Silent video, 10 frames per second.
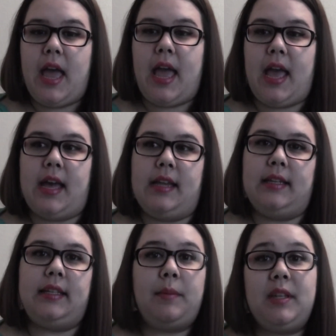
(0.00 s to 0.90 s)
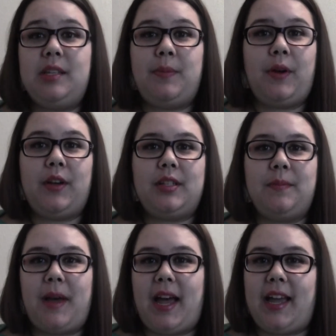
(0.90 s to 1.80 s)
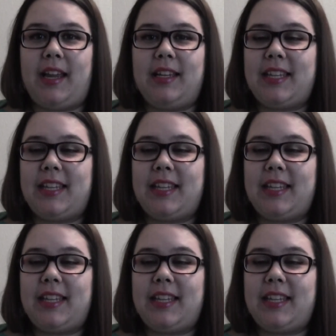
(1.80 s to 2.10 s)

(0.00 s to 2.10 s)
and some of these books my